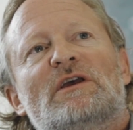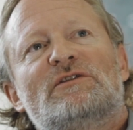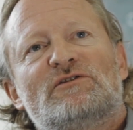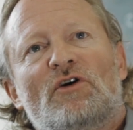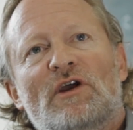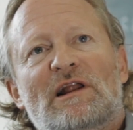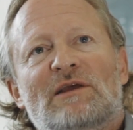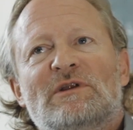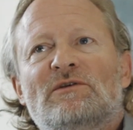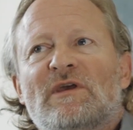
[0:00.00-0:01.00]

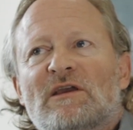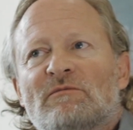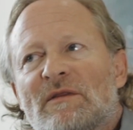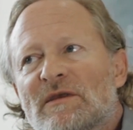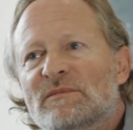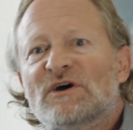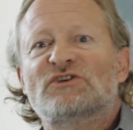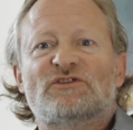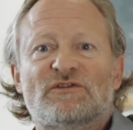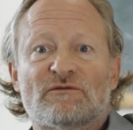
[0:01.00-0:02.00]
historically, when you think about the
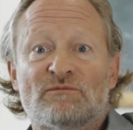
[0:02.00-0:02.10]
emergence